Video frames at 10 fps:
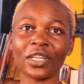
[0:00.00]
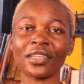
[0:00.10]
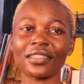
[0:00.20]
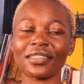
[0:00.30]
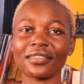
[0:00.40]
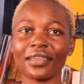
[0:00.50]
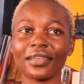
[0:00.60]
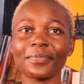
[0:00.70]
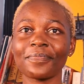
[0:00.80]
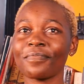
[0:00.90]
and they said
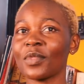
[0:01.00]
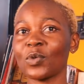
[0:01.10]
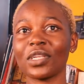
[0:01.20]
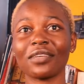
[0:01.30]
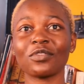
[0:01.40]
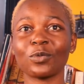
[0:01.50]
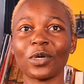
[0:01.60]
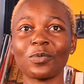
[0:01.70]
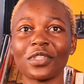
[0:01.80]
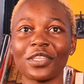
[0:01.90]
we would love to work
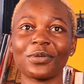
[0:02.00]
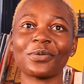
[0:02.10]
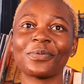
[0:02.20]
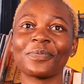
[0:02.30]
with you